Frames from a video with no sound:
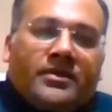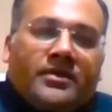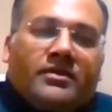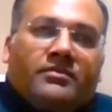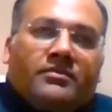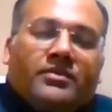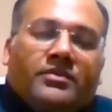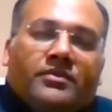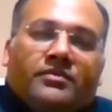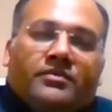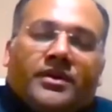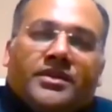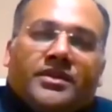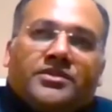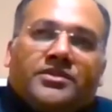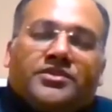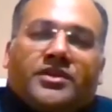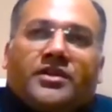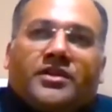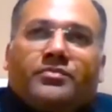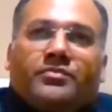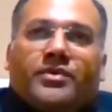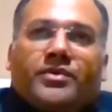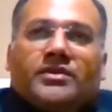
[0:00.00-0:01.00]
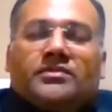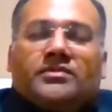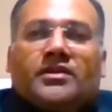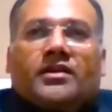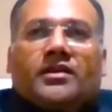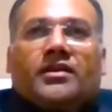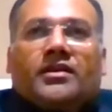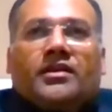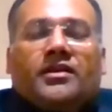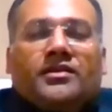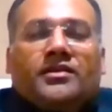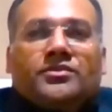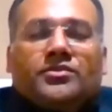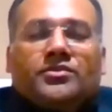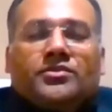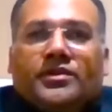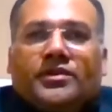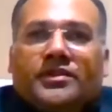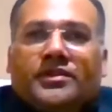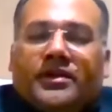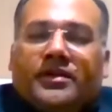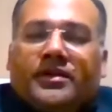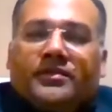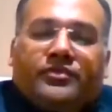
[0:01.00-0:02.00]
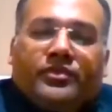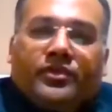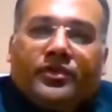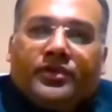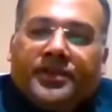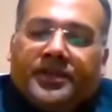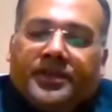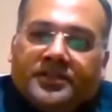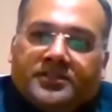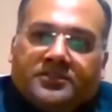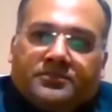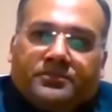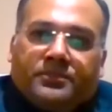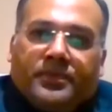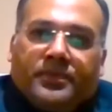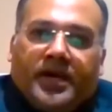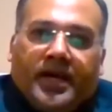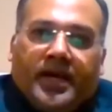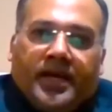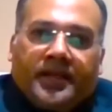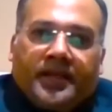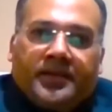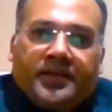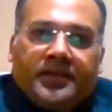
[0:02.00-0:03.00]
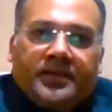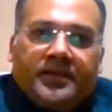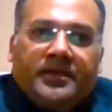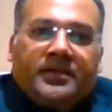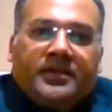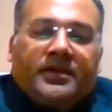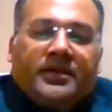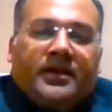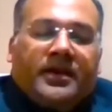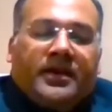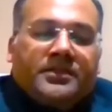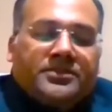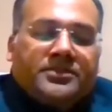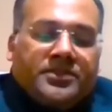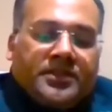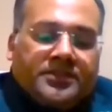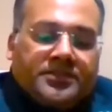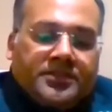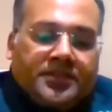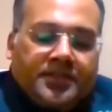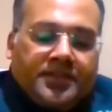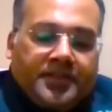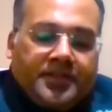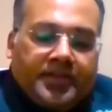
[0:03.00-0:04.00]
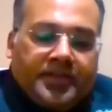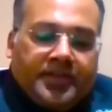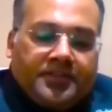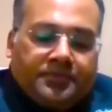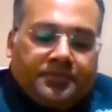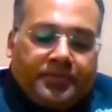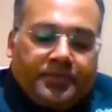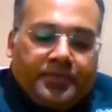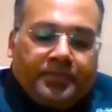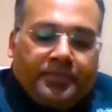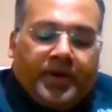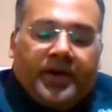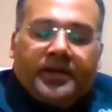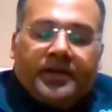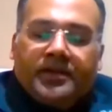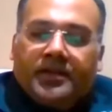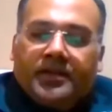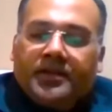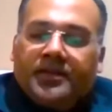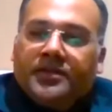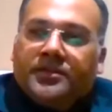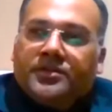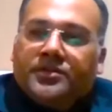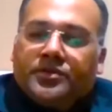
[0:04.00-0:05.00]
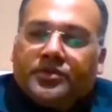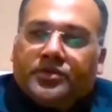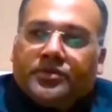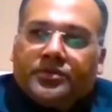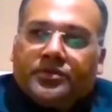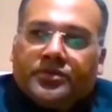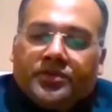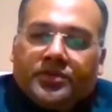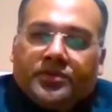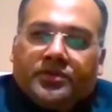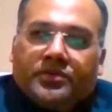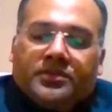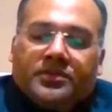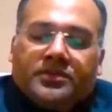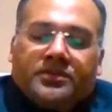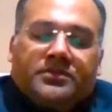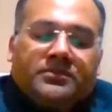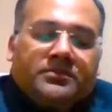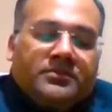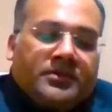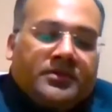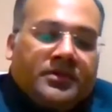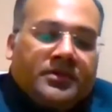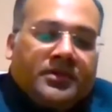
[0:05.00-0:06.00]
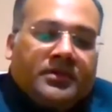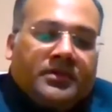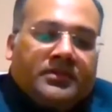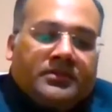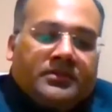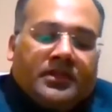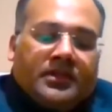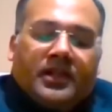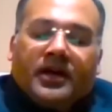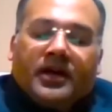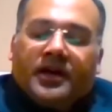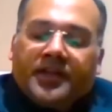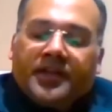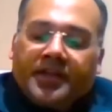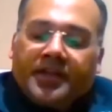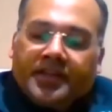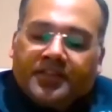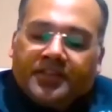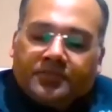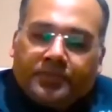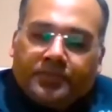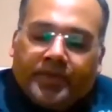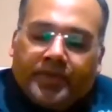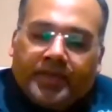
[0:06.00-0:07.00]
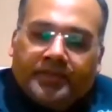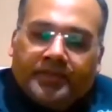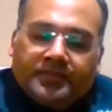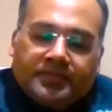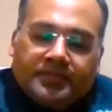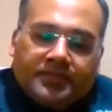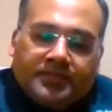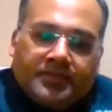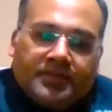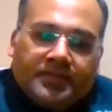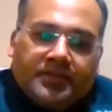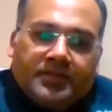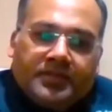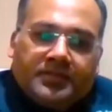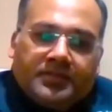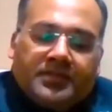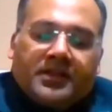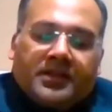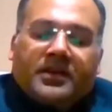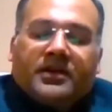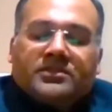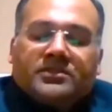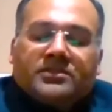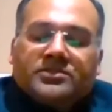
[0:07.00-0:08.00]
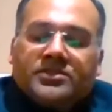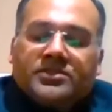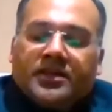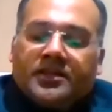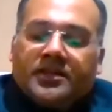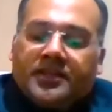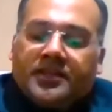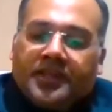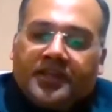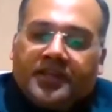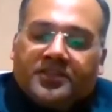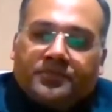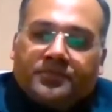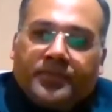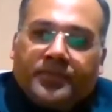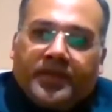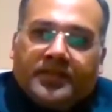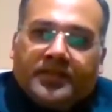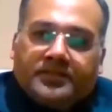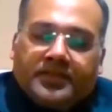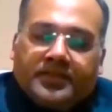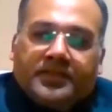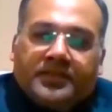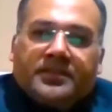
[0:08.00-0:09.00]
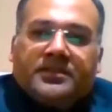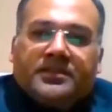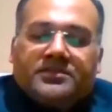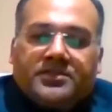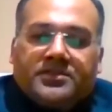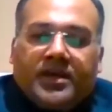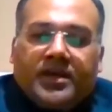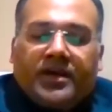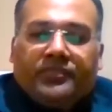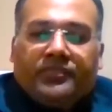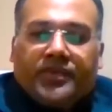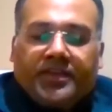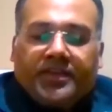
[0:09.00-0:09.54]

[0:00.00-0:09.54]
we ventured basically into India 4 years back. And Judge India is primarily into, the learning space, the consulting space, and the staffing